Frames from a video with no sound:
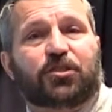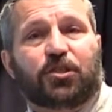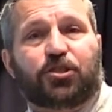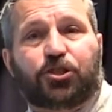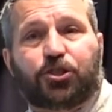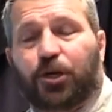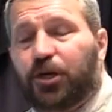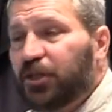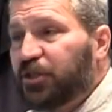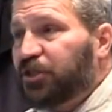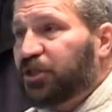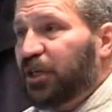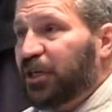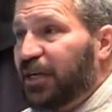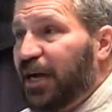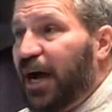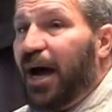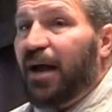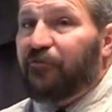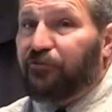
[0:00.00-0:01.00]
the church that
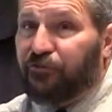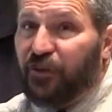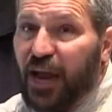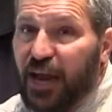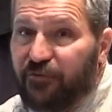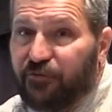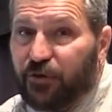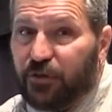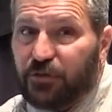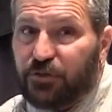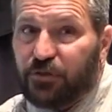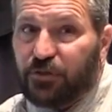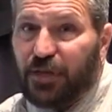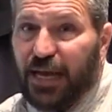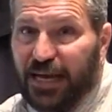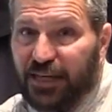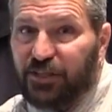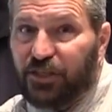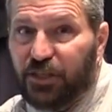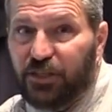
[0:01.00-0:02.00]
God favors,
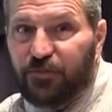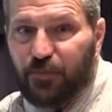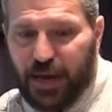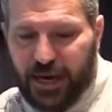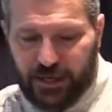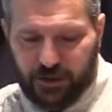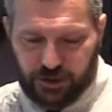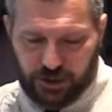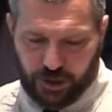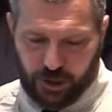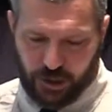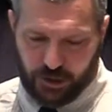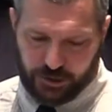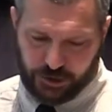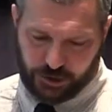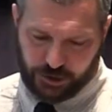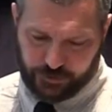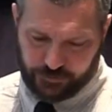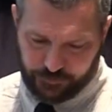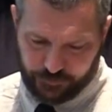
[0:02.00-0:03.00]
as his main
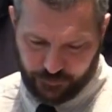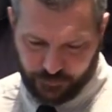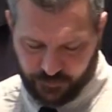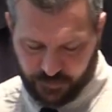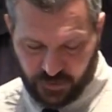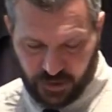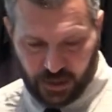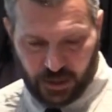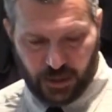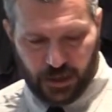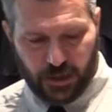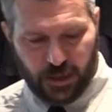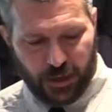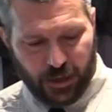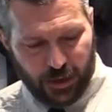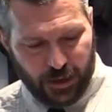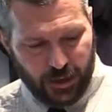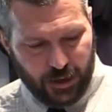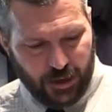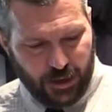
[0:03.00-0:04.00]
church.
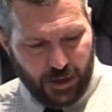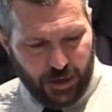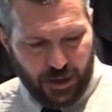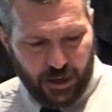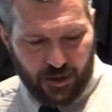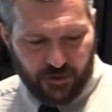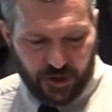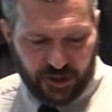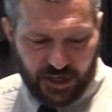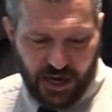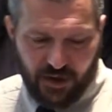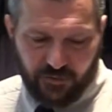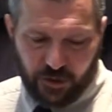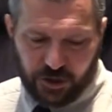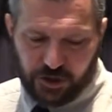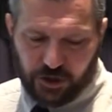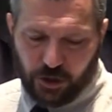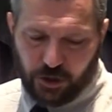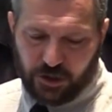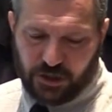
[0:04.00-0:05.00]
The
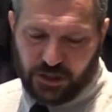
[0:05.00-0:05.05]
devil's new